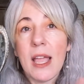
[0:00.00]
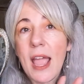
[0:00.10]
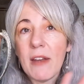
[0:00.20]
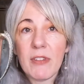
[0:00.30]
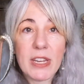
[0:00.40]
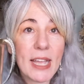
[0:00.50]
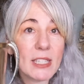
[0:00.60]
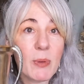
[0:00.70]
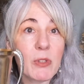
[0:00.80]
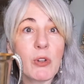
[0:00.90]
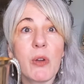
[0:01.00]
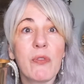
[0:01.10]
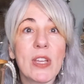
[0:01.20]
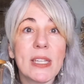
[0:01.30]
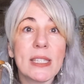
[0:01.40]
and vignettes with
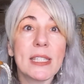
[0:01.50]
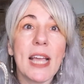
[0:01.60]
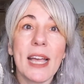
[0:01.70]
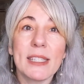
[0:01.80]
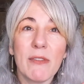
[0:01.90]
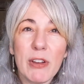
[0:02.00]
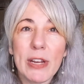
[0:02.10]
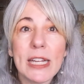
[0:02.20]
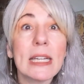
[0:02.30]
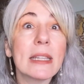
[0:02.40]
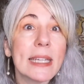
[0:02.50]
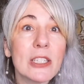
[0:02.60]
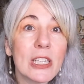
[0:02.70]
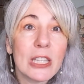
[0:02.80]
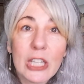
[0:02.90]
trophies as a very
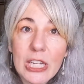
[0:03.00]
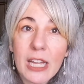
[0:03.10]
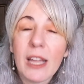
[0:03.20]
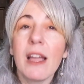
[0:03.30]
collegiate look,